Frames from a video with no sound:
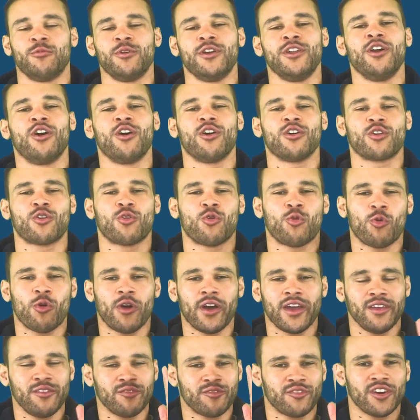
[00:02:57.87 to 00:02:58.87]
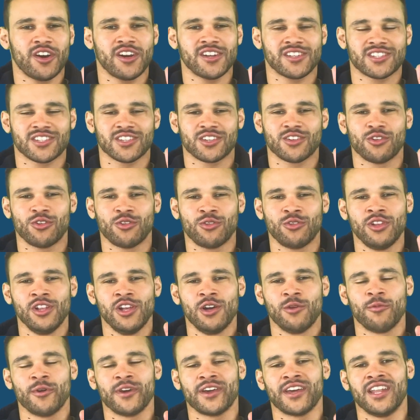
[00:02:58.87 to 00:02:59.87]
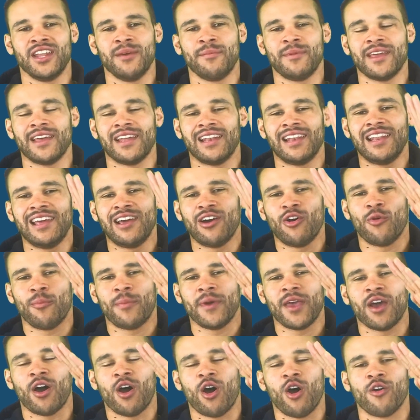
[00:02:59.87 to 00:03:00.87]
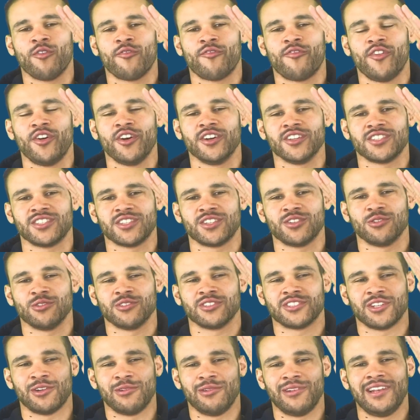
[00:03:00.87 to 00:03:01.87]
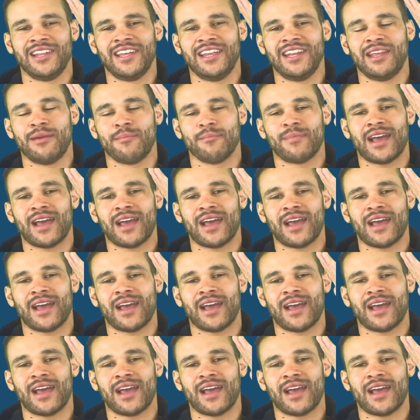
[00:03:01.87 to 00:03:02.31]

We're not quite vertical, we're going to be a little bit off vertical, so leaning